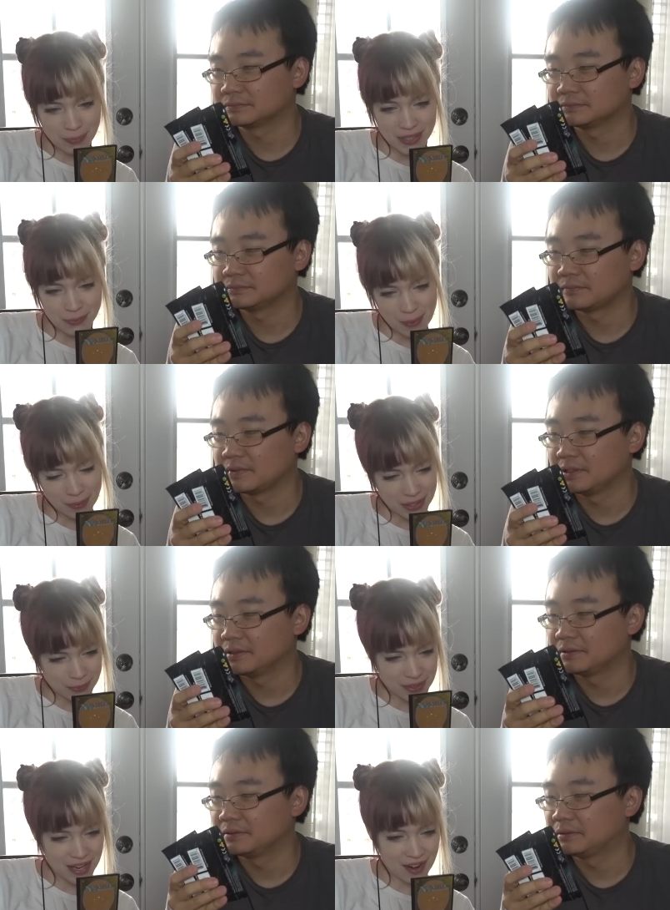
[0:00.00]
Speaker 1: plus 1 plus
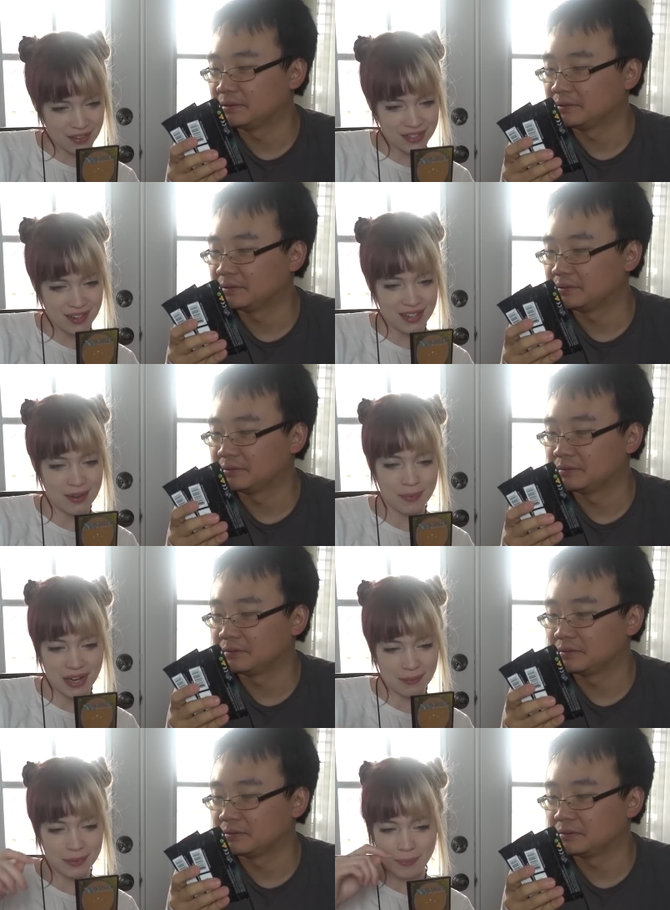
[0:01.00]
1 counters on it and
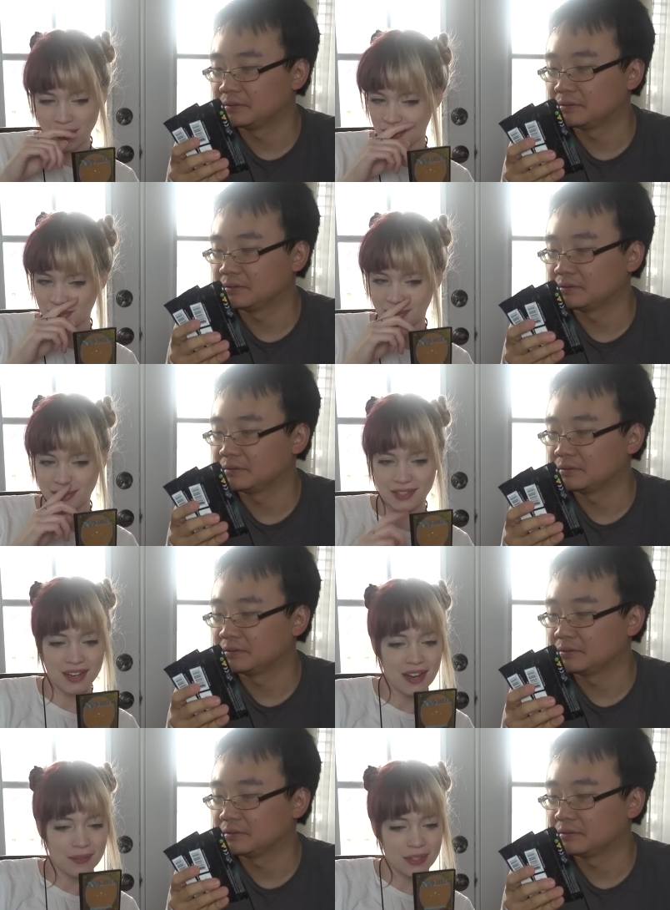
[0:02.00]
becomes monstrous.
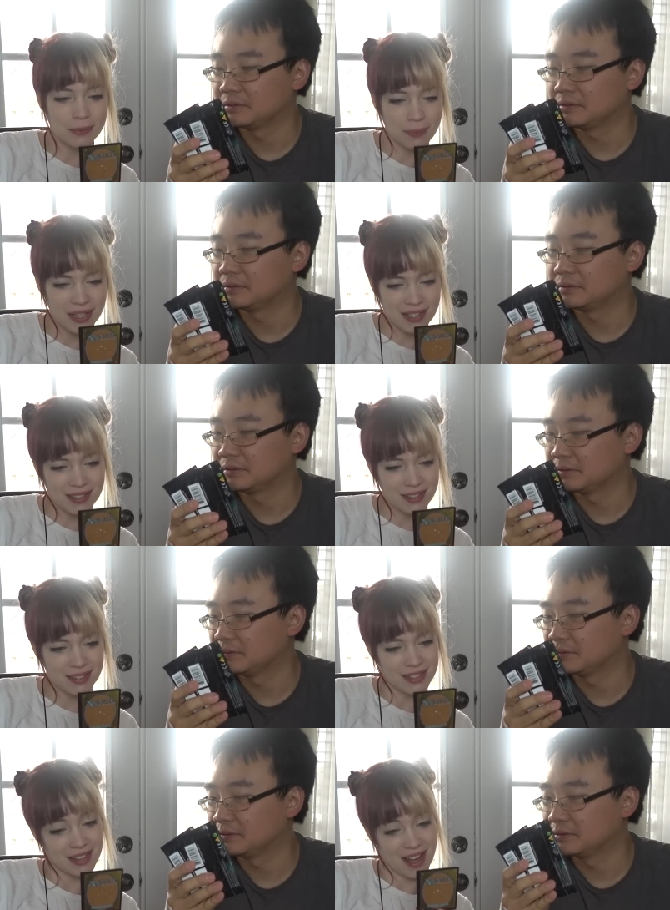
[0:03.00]
When Splitting
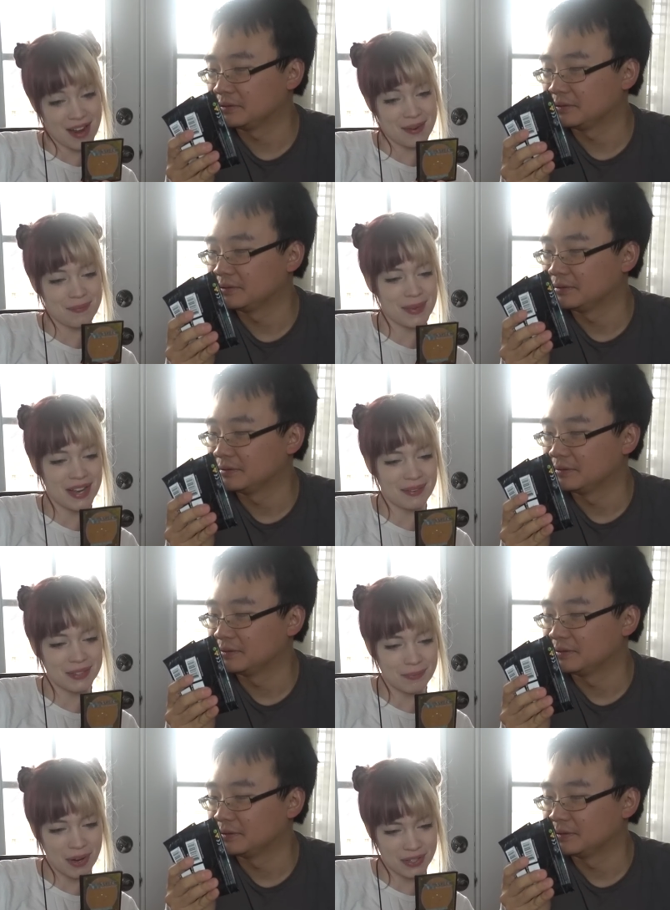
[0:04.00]
Slime
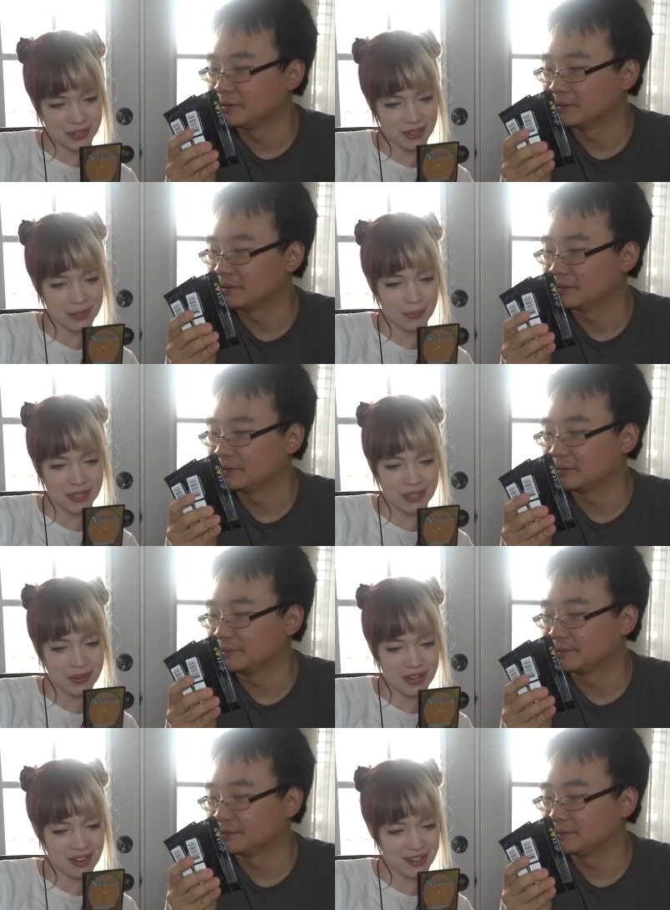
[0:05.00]
becomes monstrous, put a
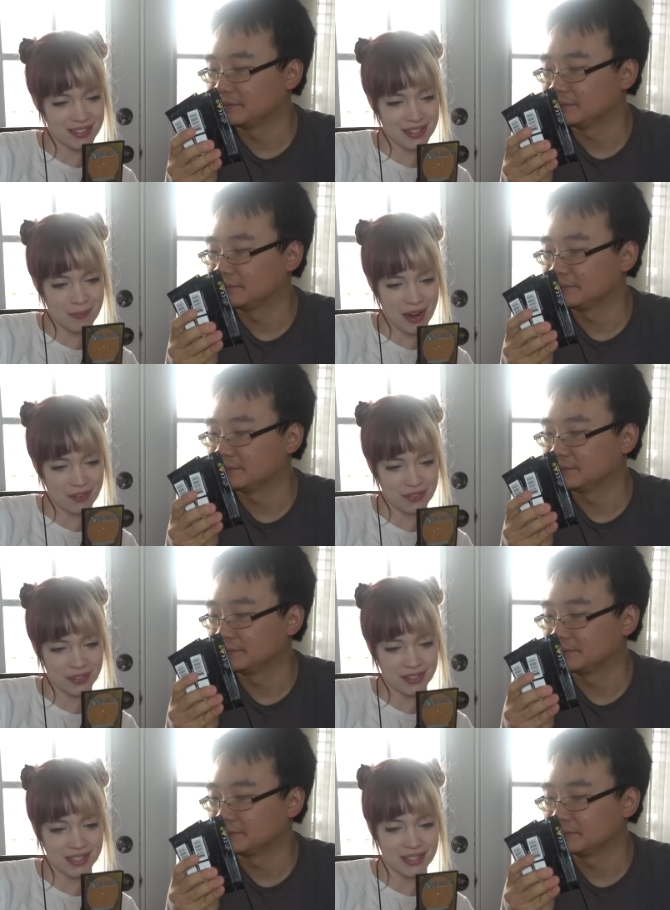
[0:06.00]
token onto the
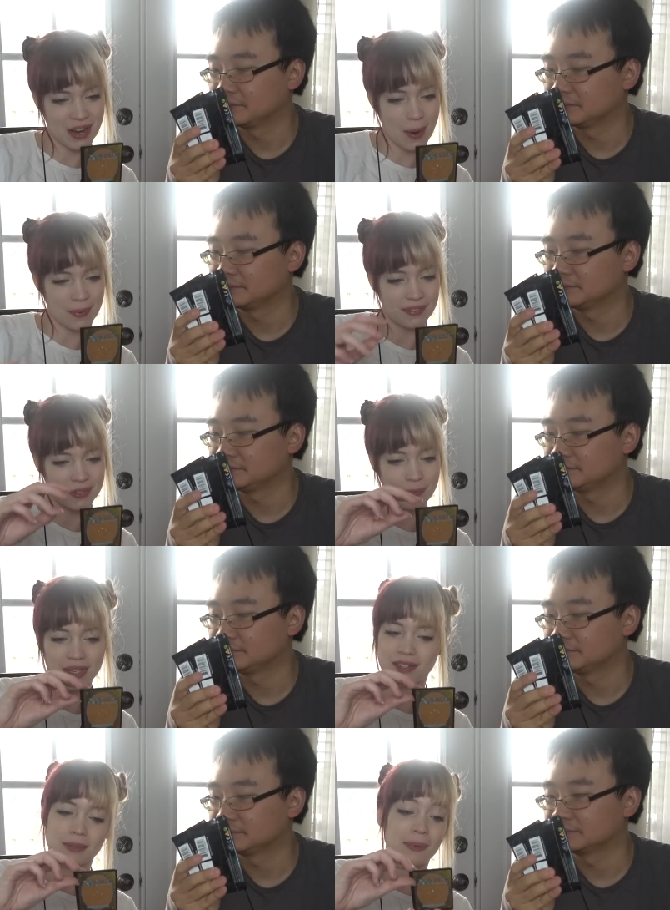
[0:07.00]
battlefield that's a copy of spit,
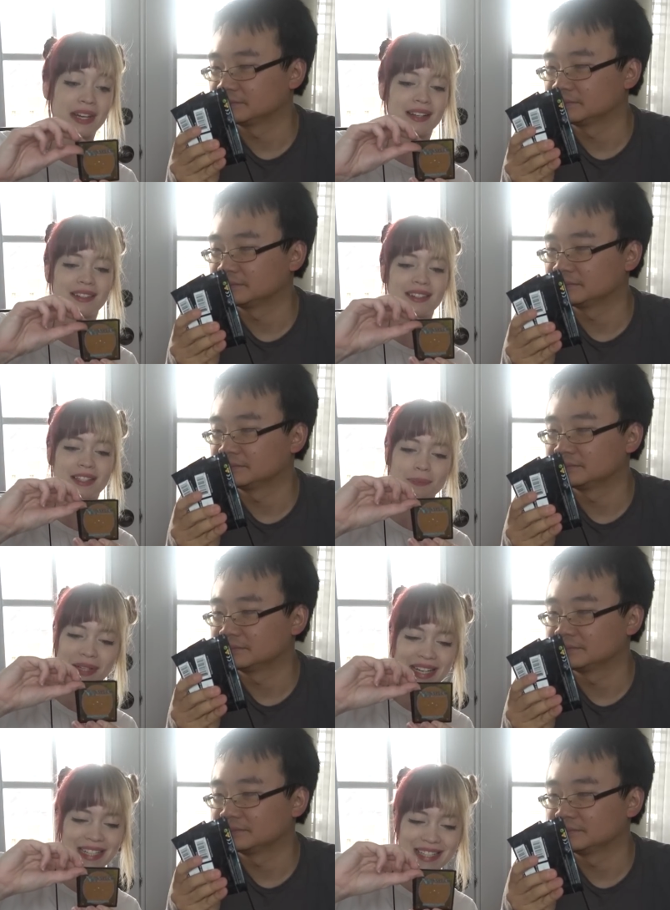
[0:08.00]
Spitting
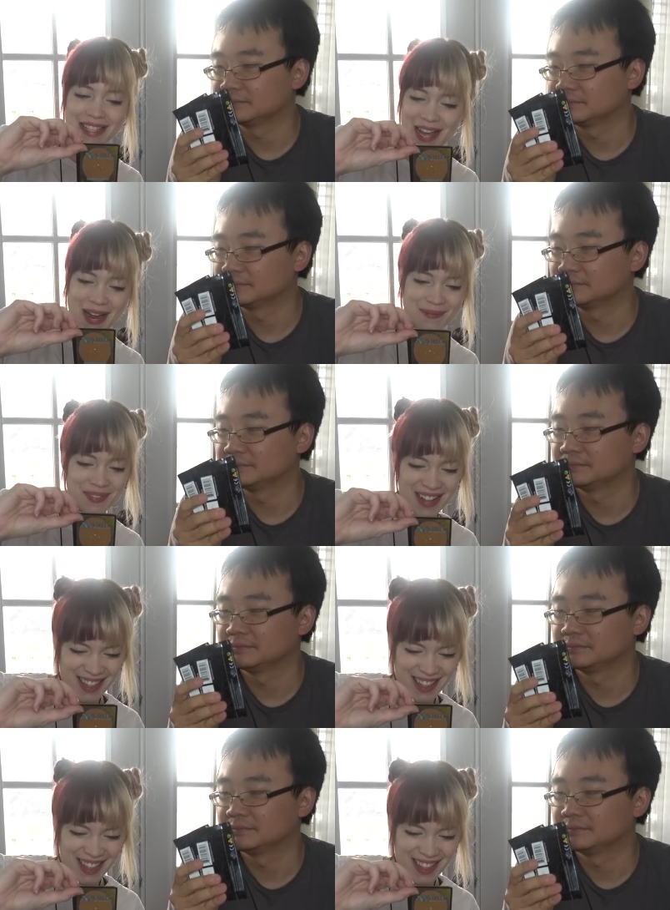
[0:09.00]
Splitting Slime.